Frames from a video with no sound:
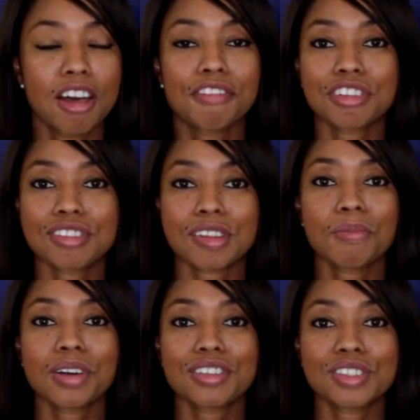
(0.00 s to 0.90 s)
for
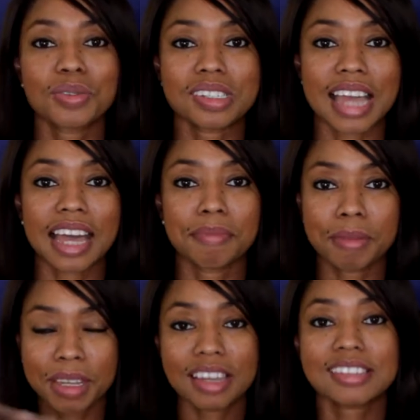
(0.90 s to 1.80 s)
someone to attack
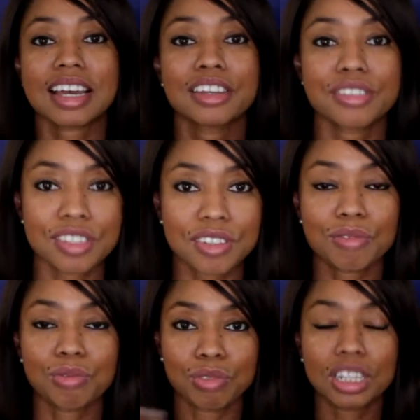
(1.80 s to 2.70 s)
me, because I used to
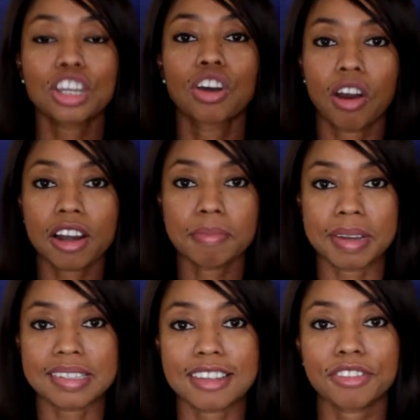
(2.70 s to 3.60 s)
really guard
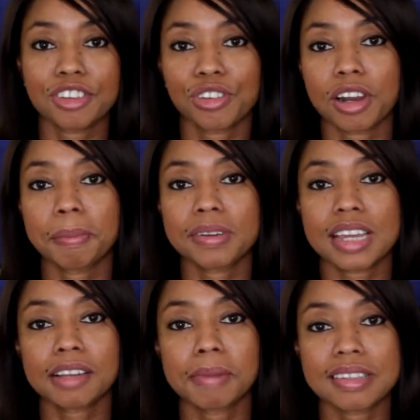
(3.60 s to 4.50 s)
myself to try to
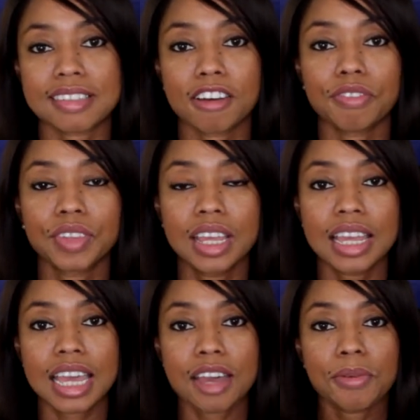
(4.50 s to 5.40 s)
protect myself.
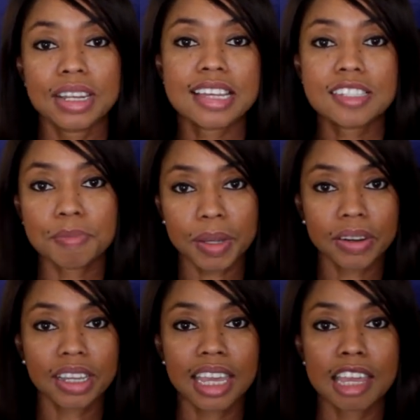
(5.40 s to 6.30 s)
And when that
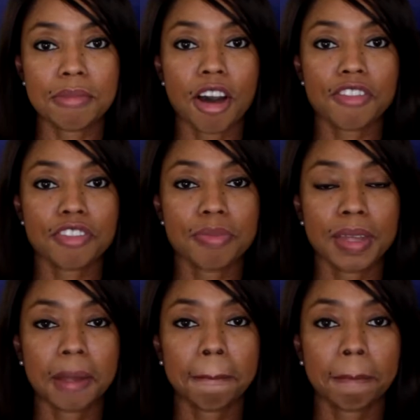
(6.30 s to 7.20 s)
spirit came off of
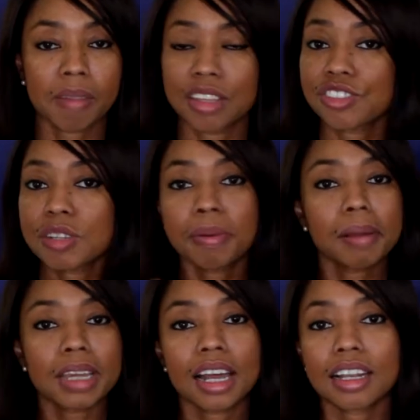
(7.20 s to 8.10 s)
me, and she
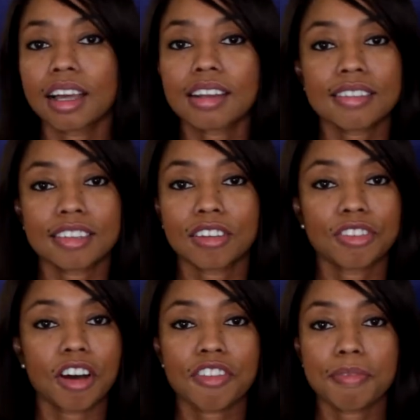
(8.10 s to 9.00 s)
probably got a lot of
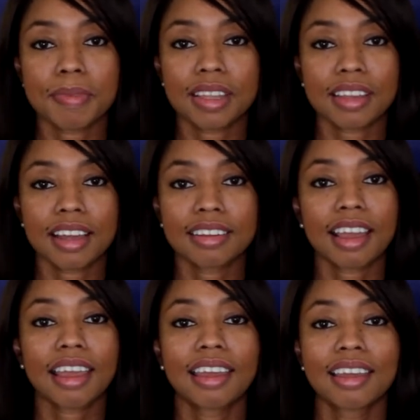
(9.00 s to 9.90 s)
stuff off of me that
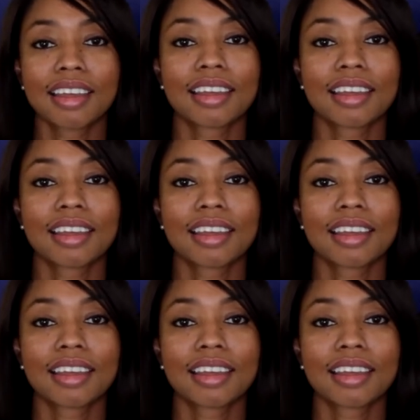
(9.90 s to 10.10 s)
day,